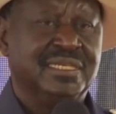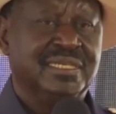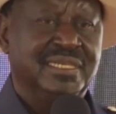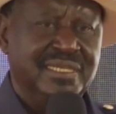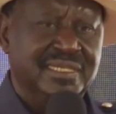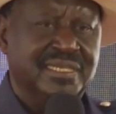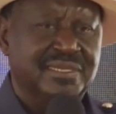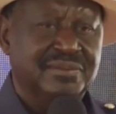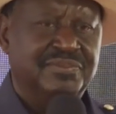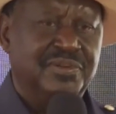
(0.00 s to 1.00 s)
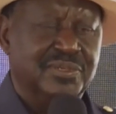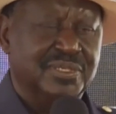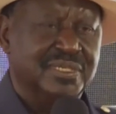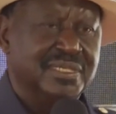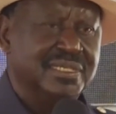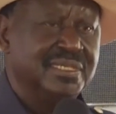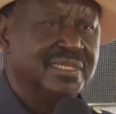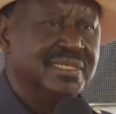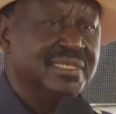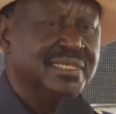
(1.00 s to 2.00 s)
Kenya, Ford.
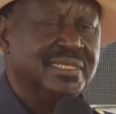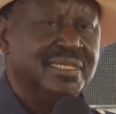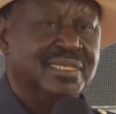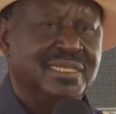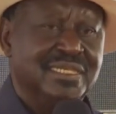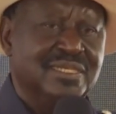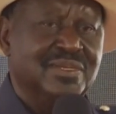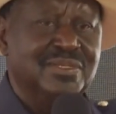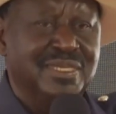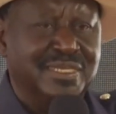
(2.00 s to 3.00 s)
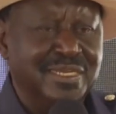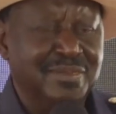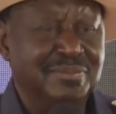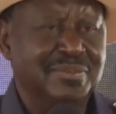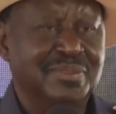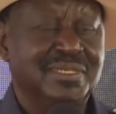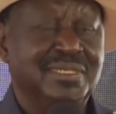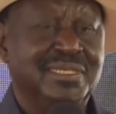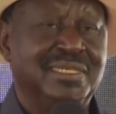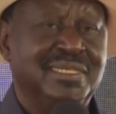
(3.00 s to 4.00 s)
Later on they came
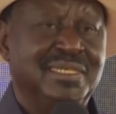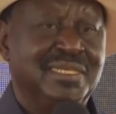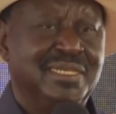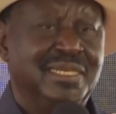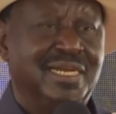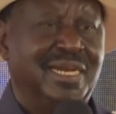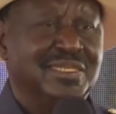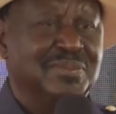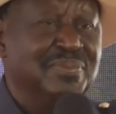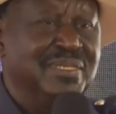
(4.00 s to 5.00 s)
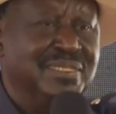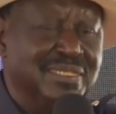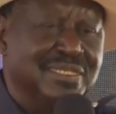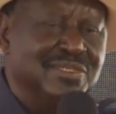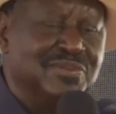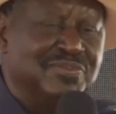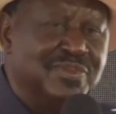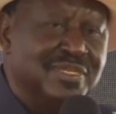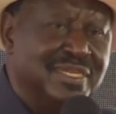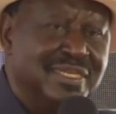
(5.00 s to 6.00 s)
and split it into
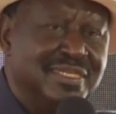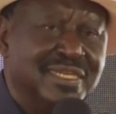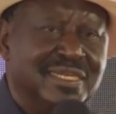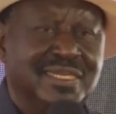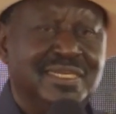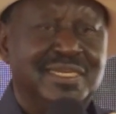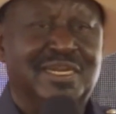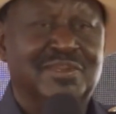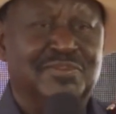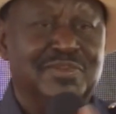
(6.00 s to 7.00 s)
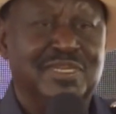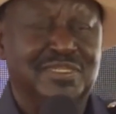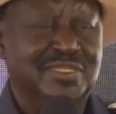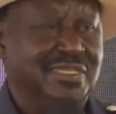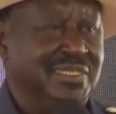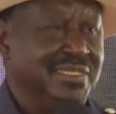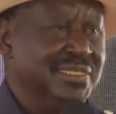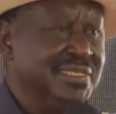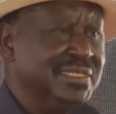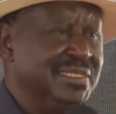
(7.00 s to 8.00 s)
Ford Kenya and Ford Asili.
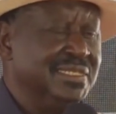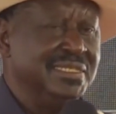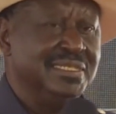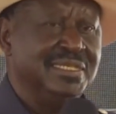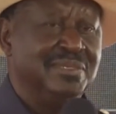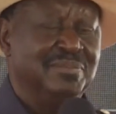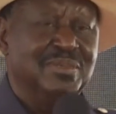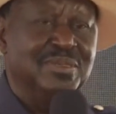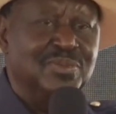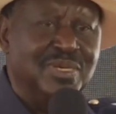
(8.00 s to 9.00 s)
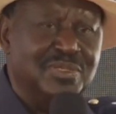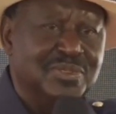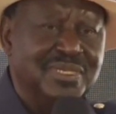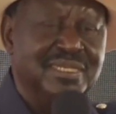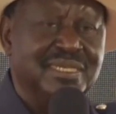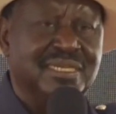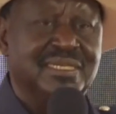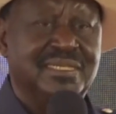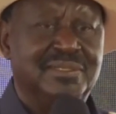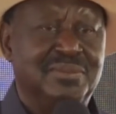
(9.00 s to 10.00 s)
But we had to work together
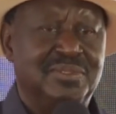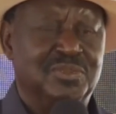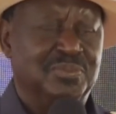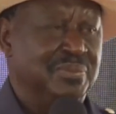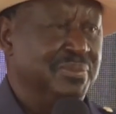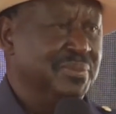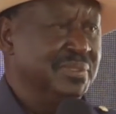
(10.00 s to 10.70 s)
with those people.